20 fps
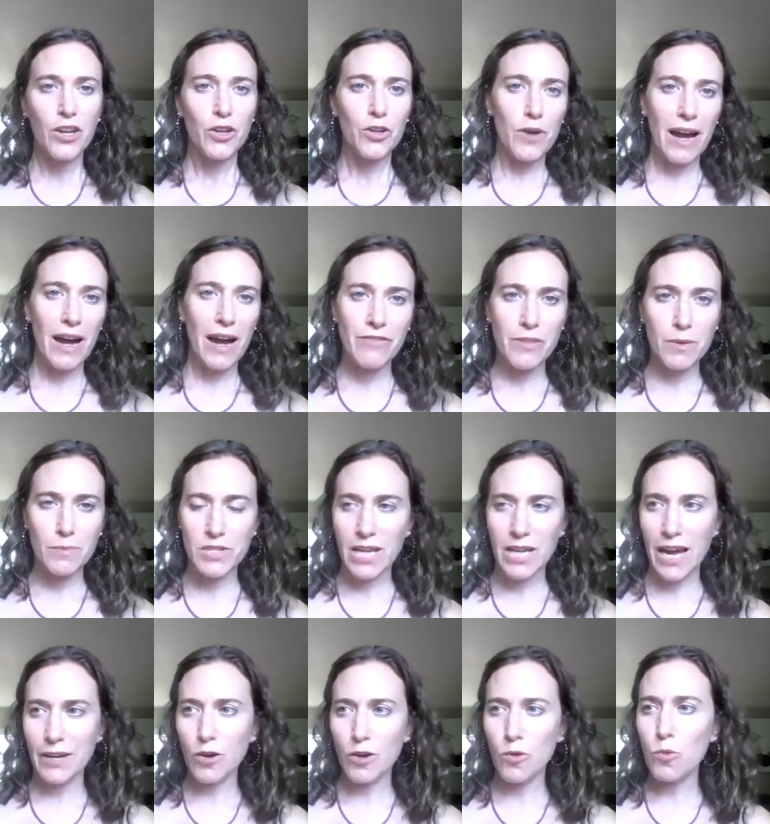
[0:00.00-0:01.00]
you have them
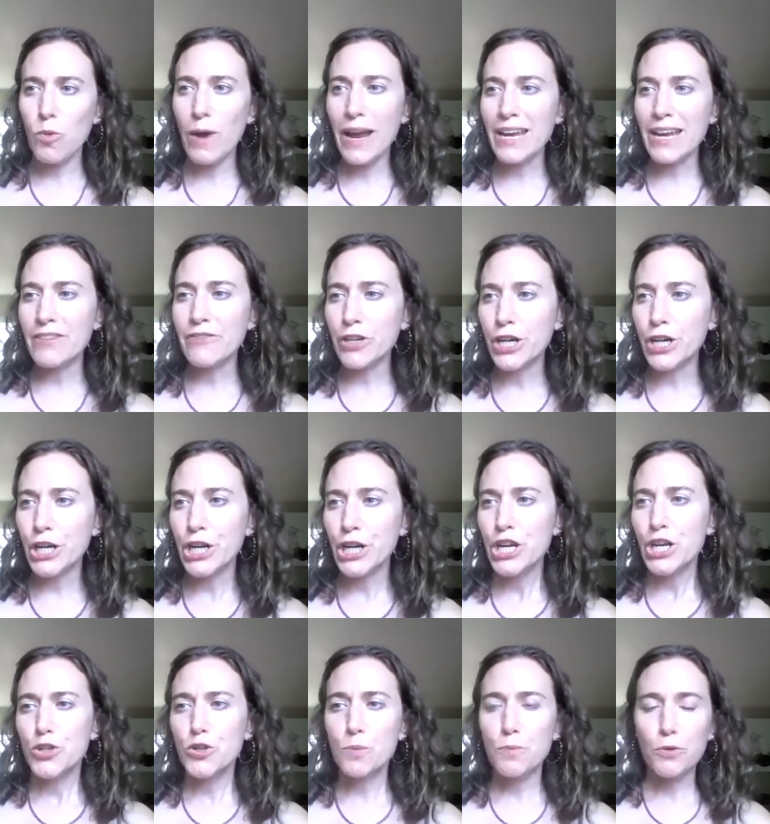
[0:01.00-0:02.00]
sign a waiver,
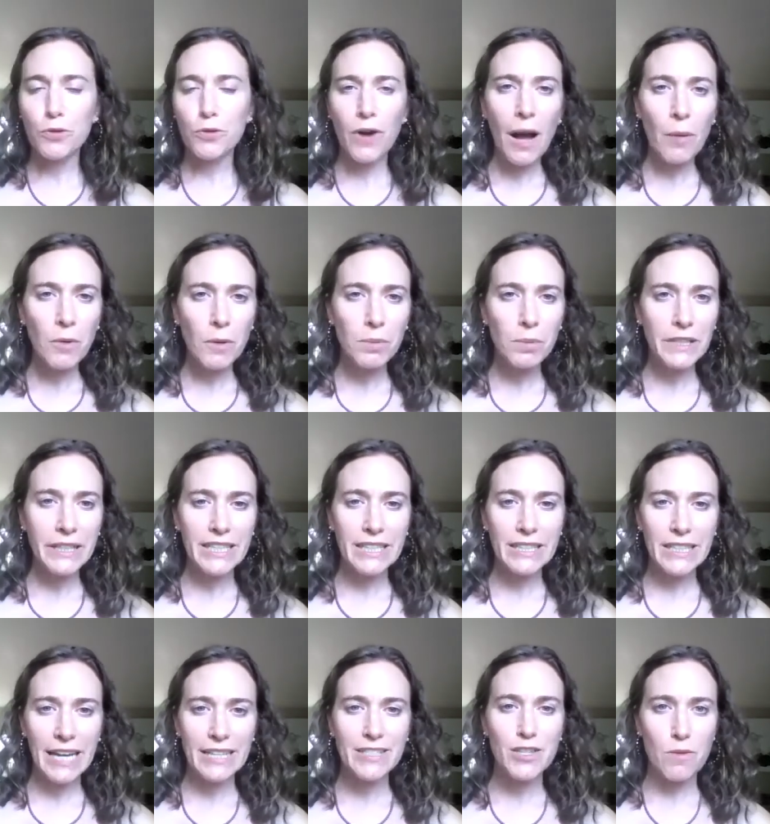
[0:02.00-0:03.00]
you probably
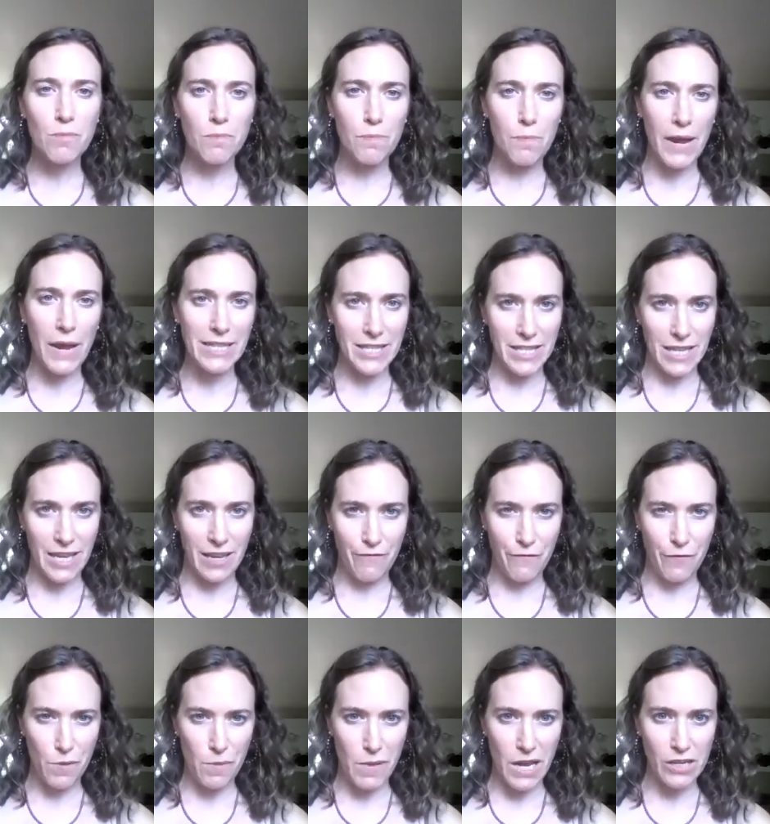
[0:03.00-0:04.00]
collect some basic
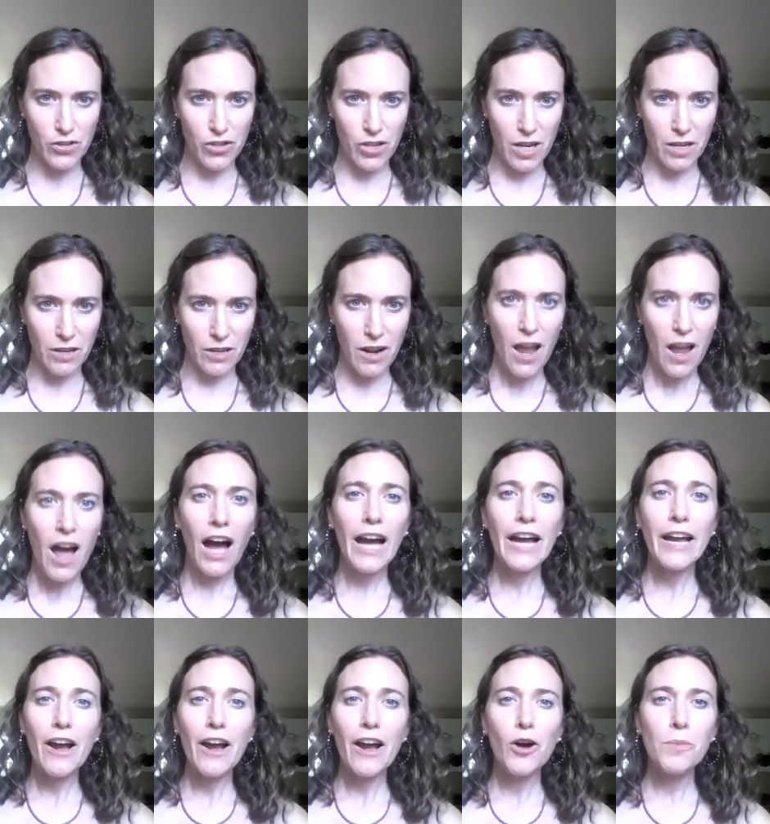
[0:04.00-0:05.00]
information.
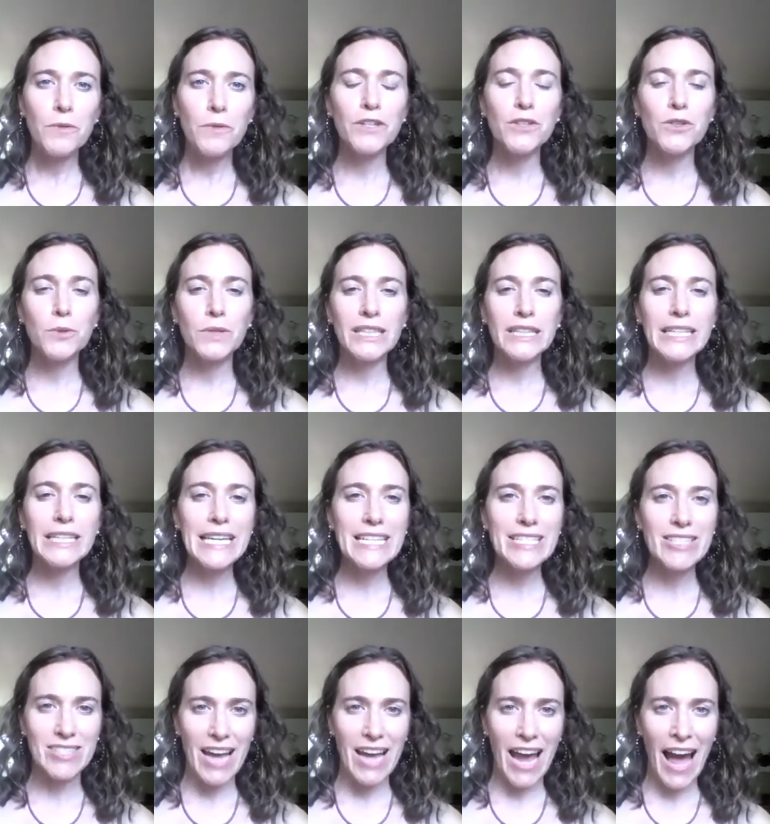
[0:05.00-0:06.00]
I hope that you at
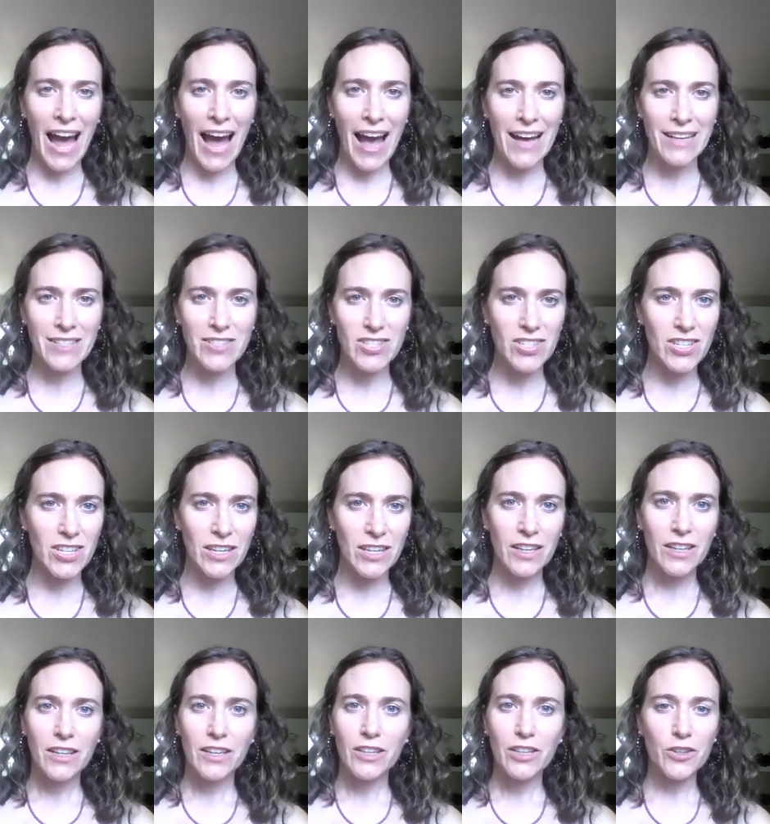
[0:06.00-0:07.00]
least ask,
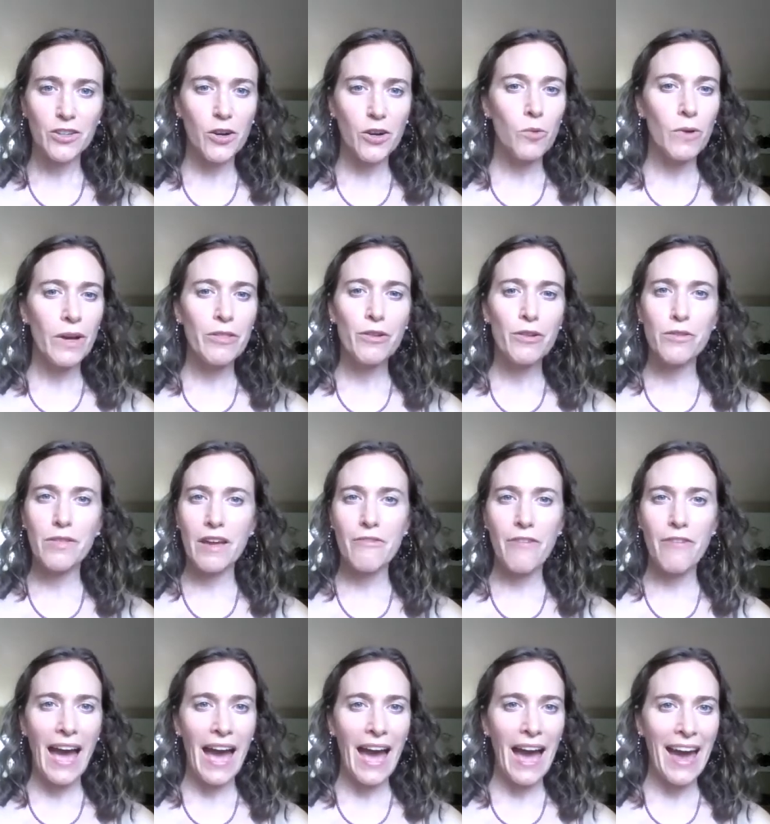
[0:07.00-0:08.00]
whether they've
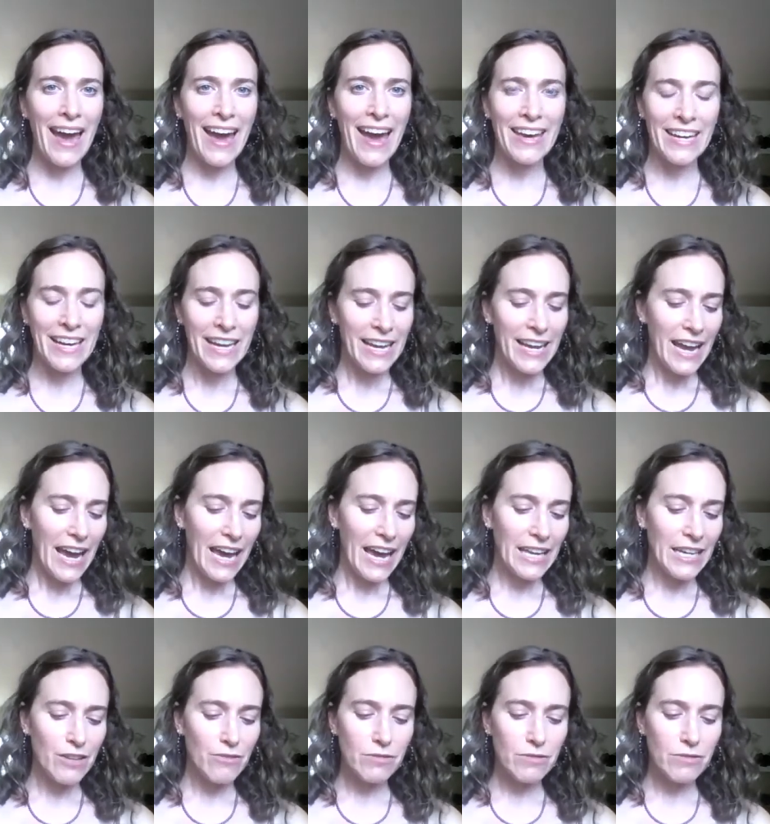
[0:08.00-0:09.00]
had
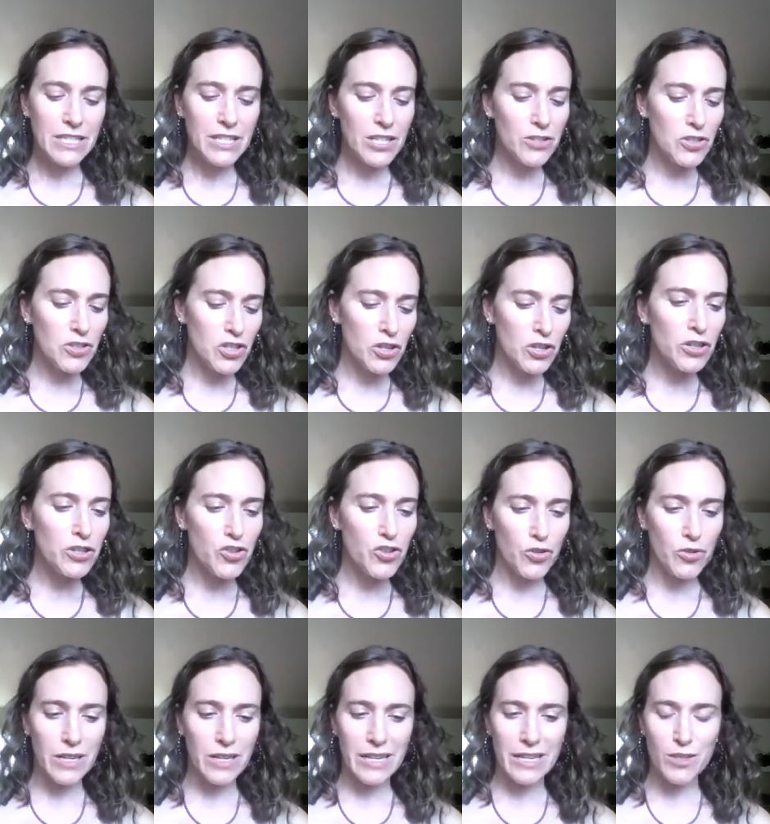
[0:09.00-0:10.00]
any recent
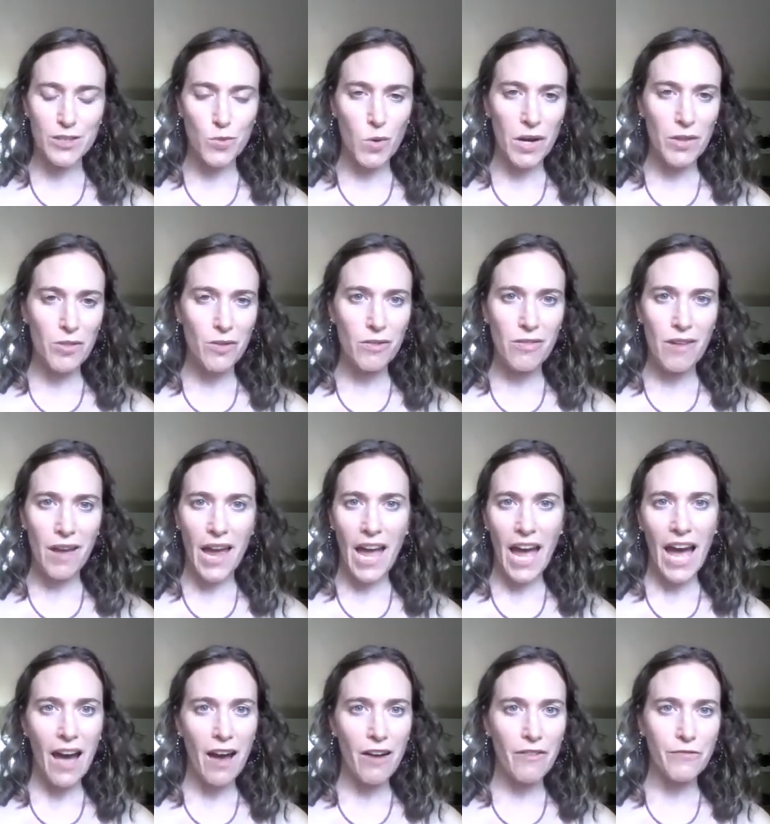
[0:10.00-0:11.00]
surgeries, whether they
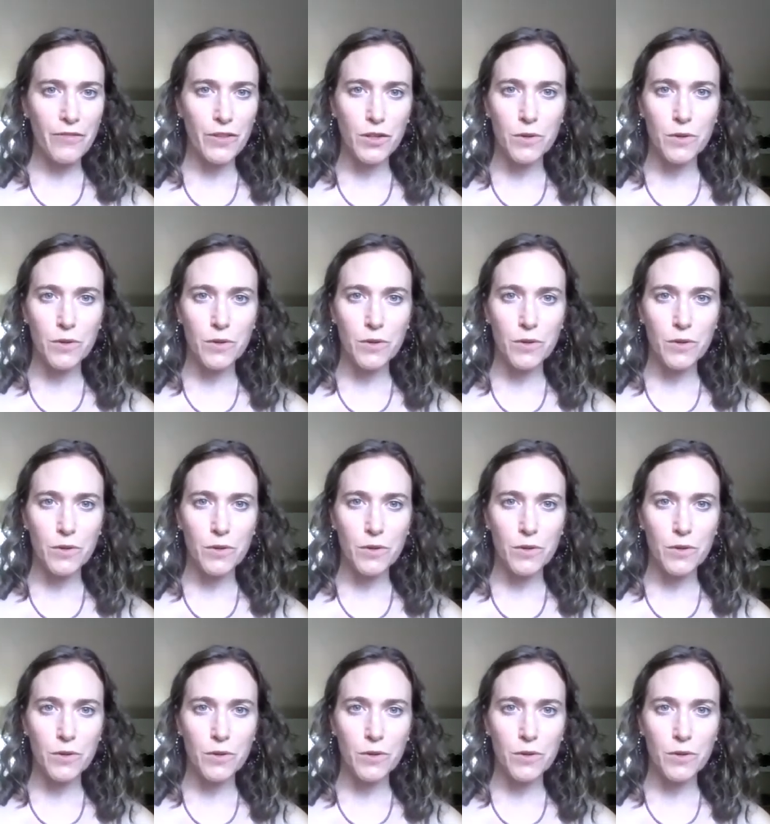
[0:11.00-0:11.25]
have,